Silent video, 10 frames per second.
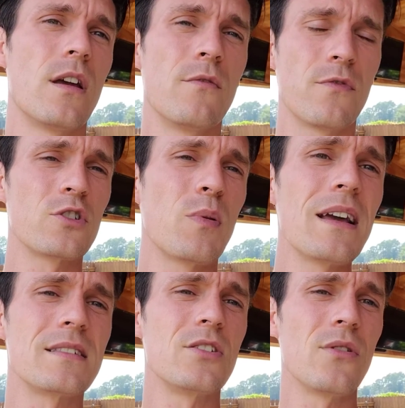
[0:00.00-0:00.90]
in first
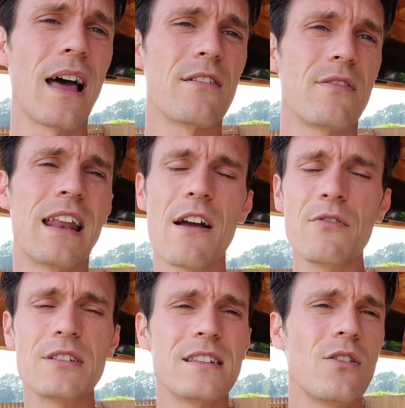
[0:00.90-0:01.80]
place in your life, in
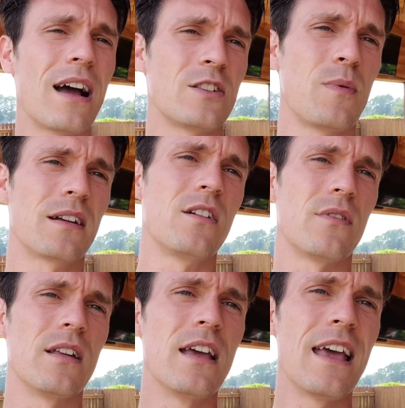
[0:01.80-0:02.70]
every single aspect
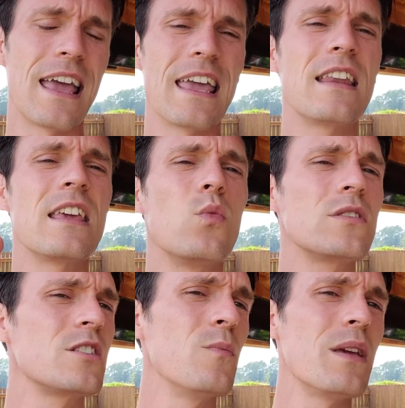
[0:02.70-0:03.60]
of it. And He
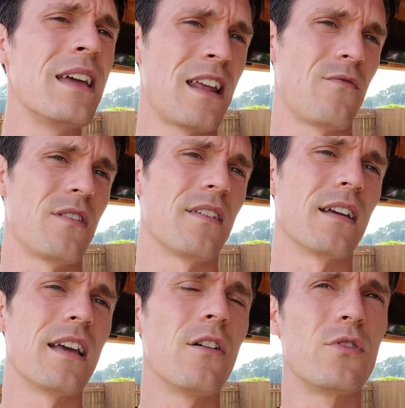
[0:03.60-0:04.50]
wants to be in
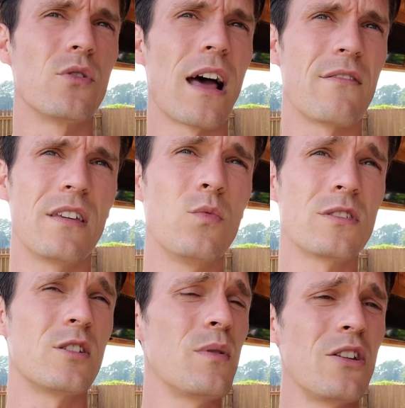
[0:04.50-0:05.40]
everything of your life. He
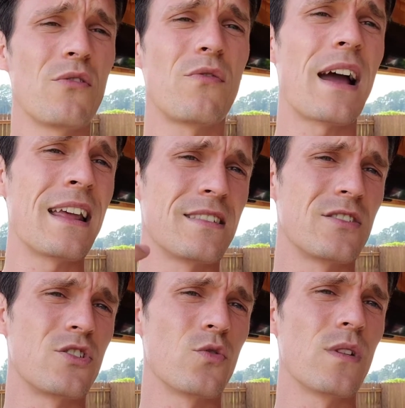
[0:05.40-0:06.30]
wants to be in your
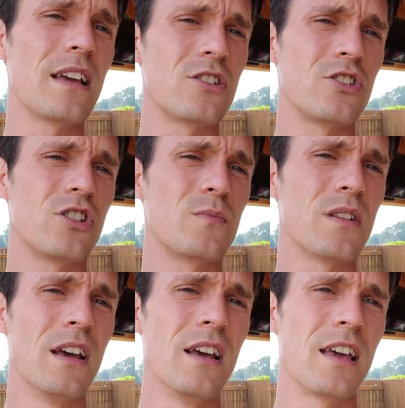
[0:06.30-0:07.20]
finances, your
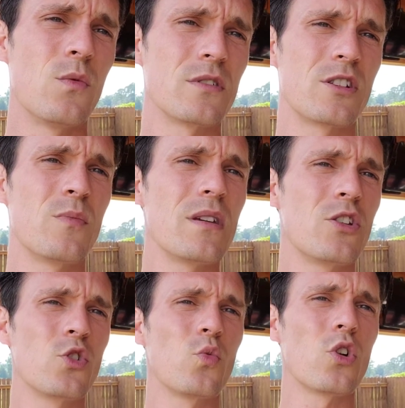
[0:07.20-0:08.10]
relationships. He wants to be
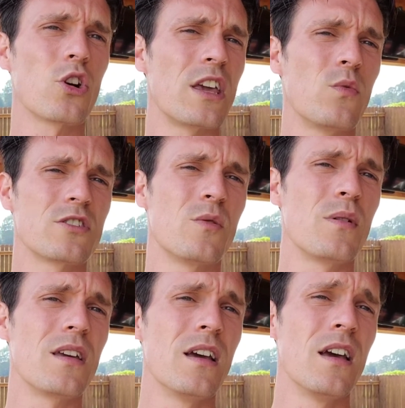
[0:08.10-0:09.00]
in your work. He wants to
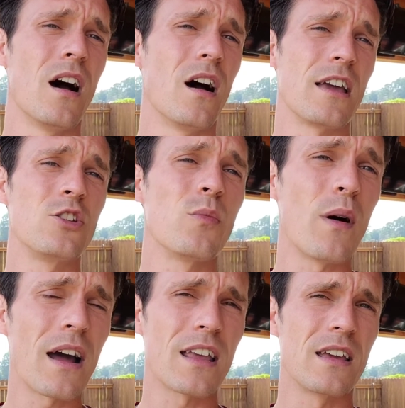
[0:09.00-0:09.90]
be uh, in your
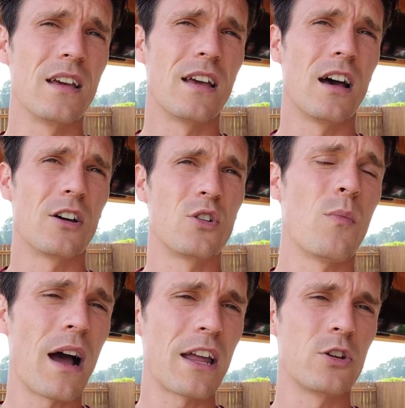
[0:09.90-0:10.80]
body, uh,
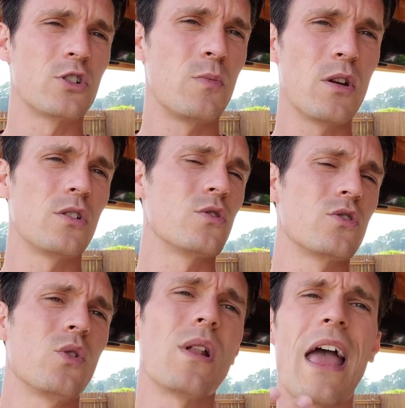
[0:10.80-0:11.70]
your mind, your spirit, your
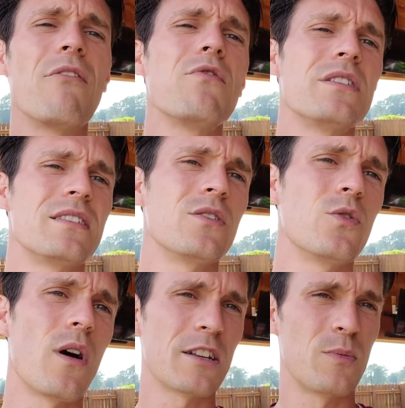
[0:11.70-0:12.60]
soul, every
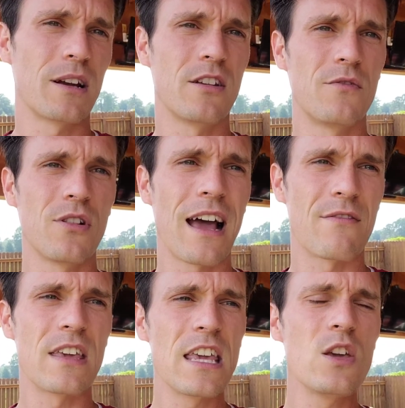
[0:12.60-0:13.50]
single aspect of your
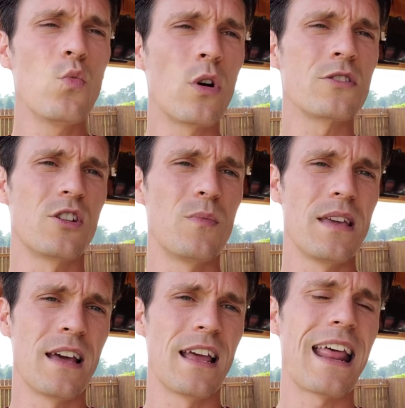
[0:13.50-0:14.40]
life. He wants to
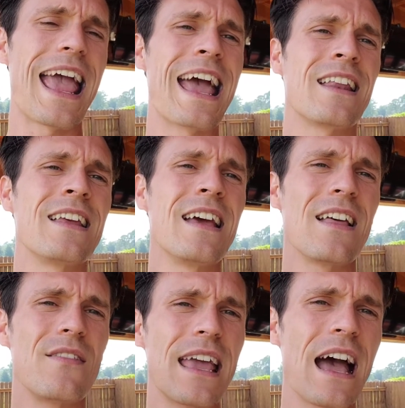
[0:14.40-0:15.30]
be in it. And
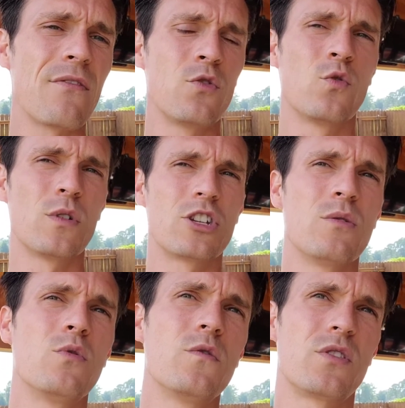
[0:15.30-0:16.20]
the avenue in which
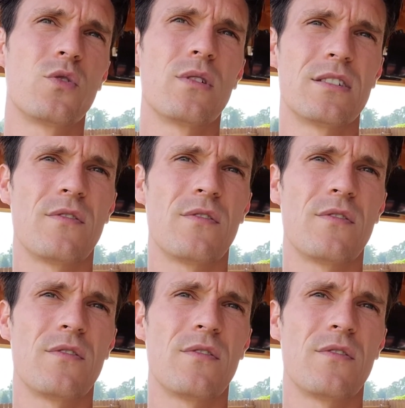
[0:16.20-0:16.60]
He moves through it